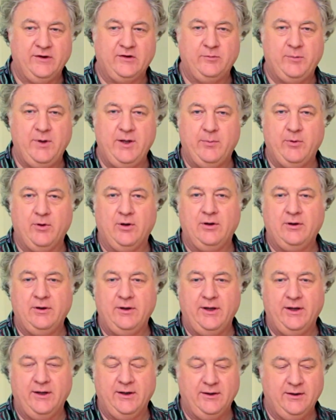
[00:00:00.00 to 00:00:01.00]
six
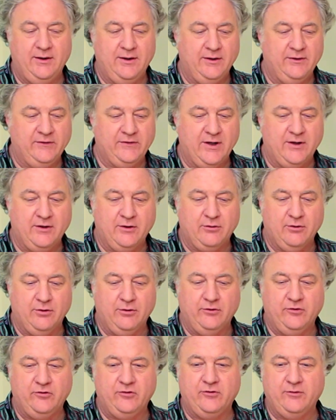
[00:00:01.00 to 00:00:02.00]
people in Santa
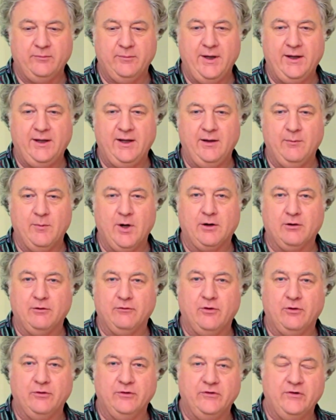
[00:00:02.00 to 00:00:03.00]
Cruz making
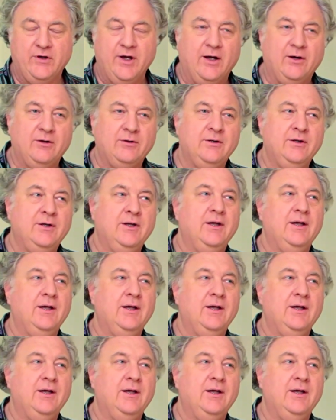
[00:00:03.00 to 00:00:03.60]
microphones now.